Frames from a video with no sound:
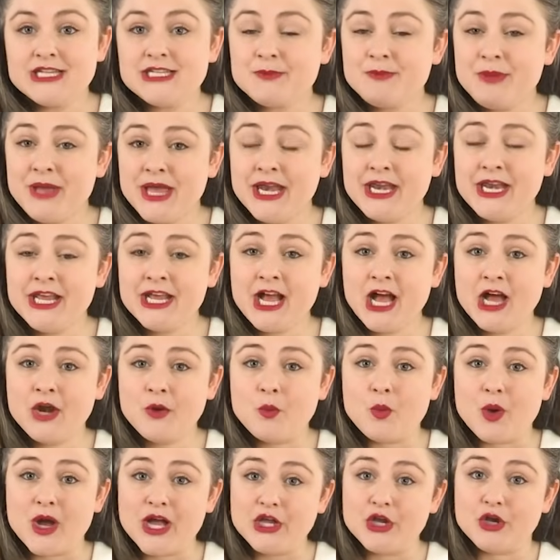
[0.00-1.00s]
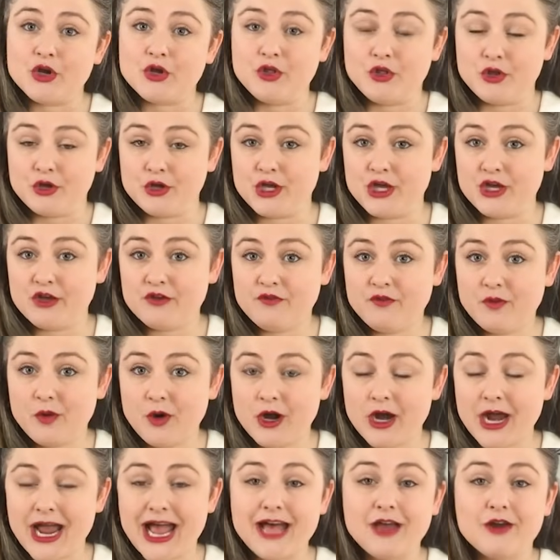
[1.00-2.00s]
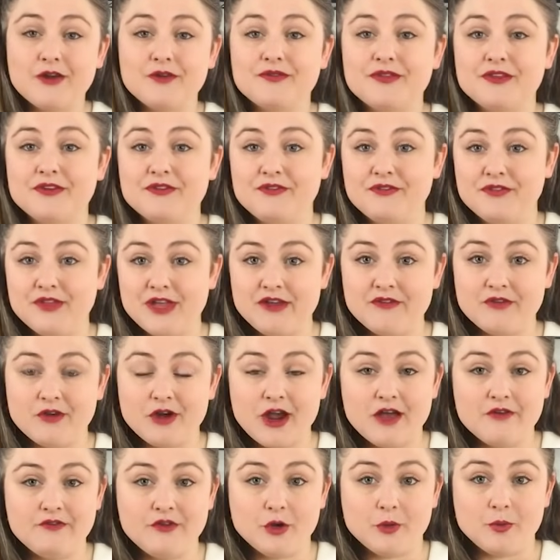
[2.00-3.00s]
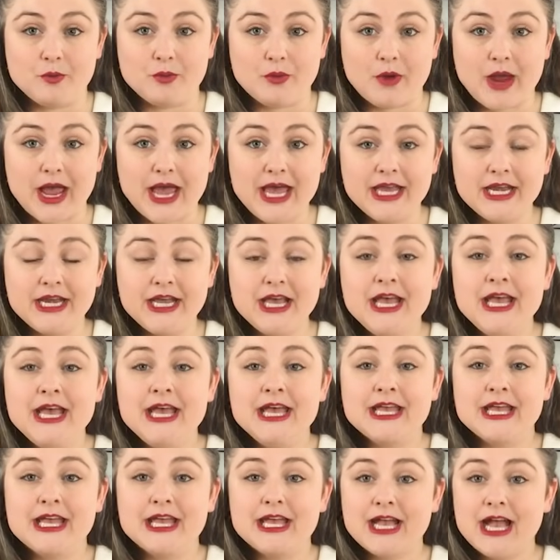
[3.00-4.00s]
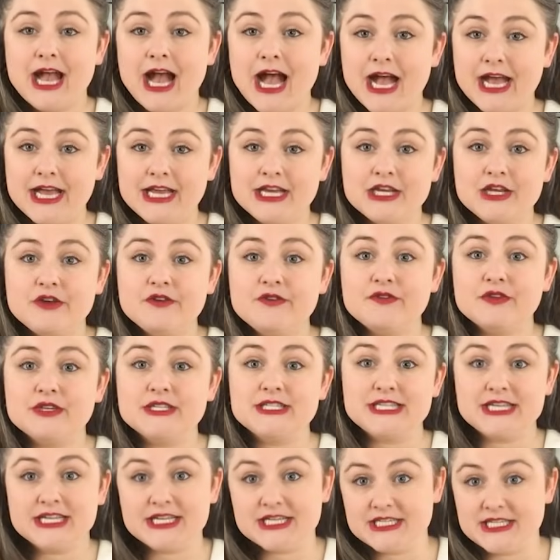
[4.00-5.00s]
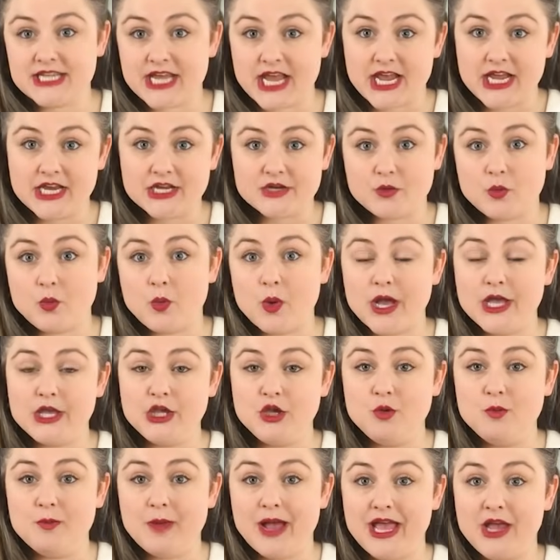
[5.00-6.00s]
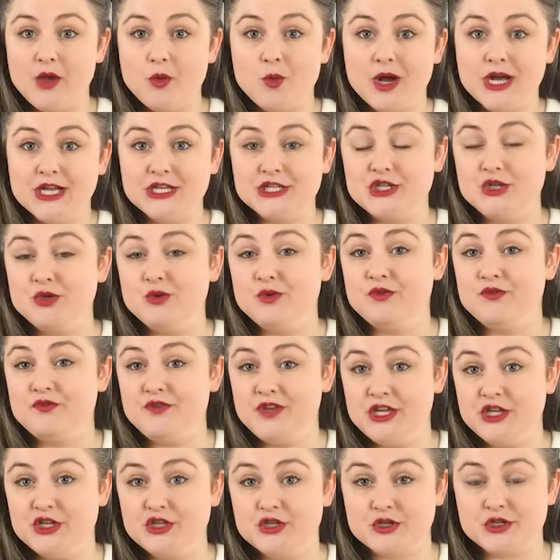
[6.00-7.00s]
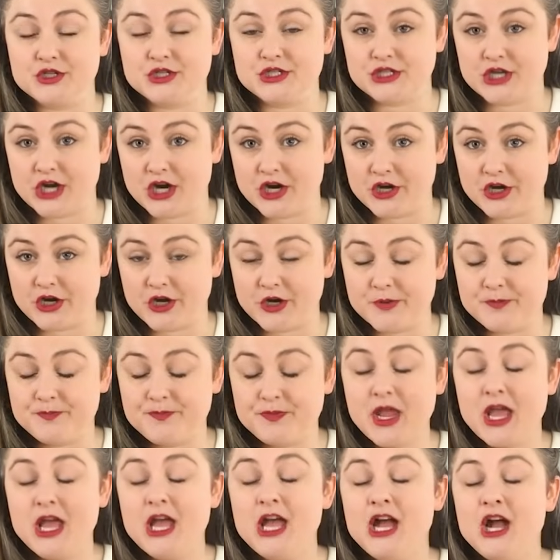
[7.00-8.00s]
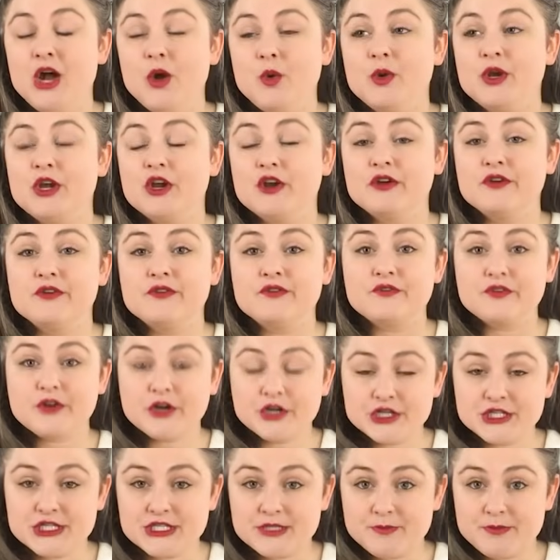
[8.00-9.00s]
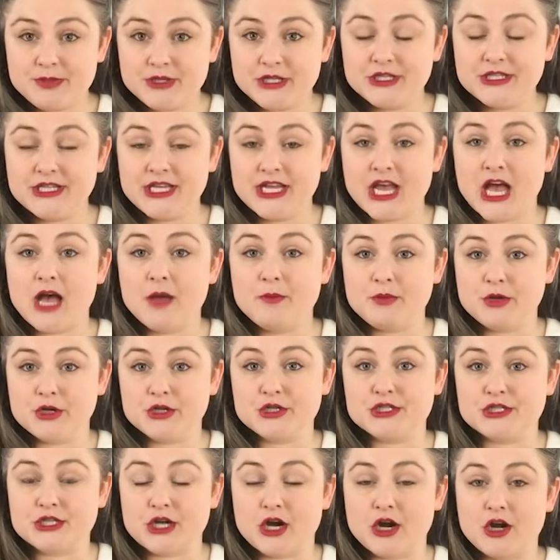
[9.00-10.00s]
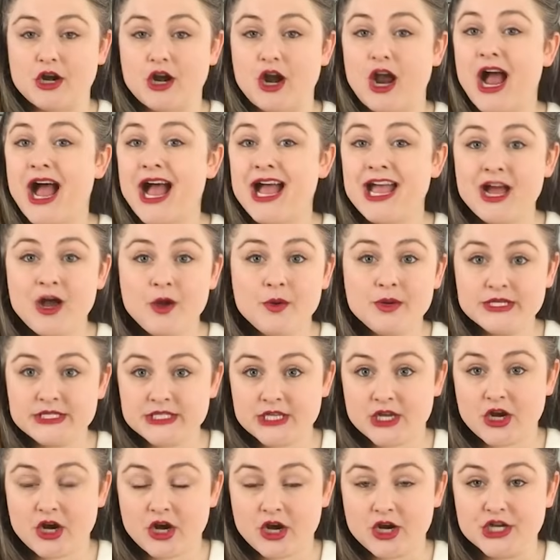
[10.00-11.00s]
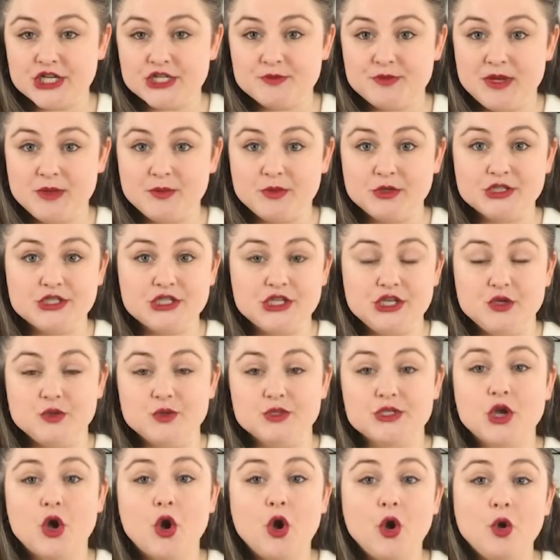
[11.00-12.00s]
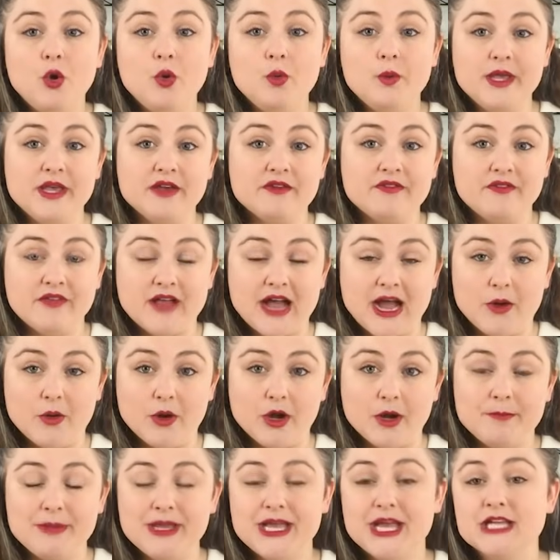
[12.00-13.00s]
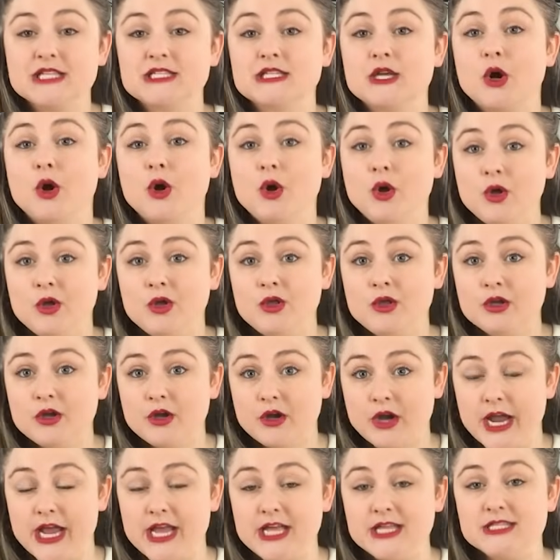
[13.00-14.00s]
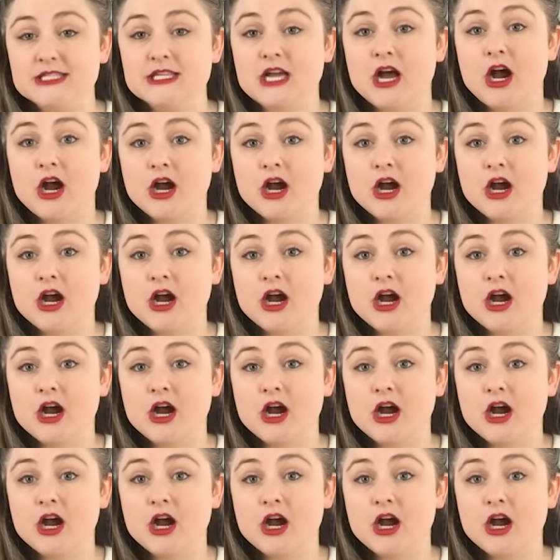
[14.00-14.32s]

depending on what you're looking for out of the flavor of your bread can kind of dictate what you might want to feed your starter. When you're first building up your starter, I always encourage people to use whole wheat flour because whole grains